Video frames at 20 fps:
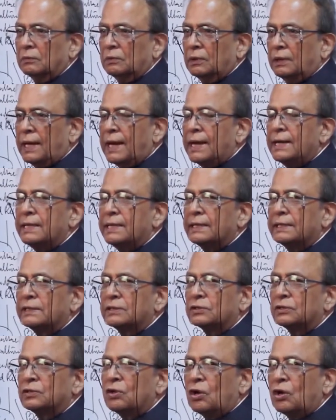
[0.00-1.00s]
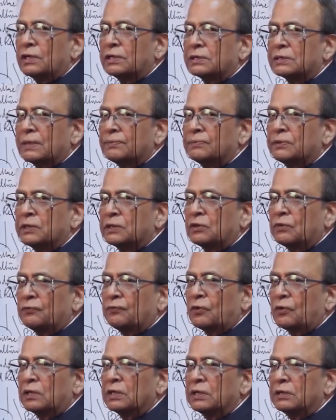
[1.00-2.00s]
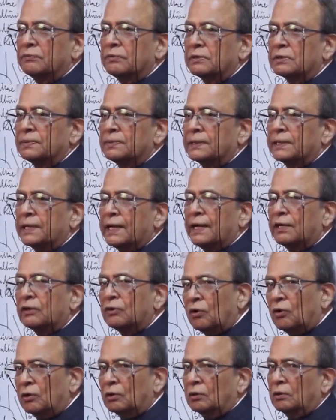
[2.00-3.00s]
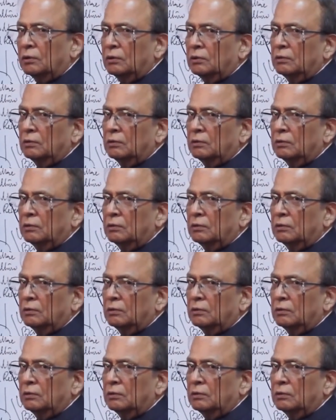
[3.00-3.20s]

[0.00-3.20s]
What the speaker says: Land is not a subject of foreign investment at all.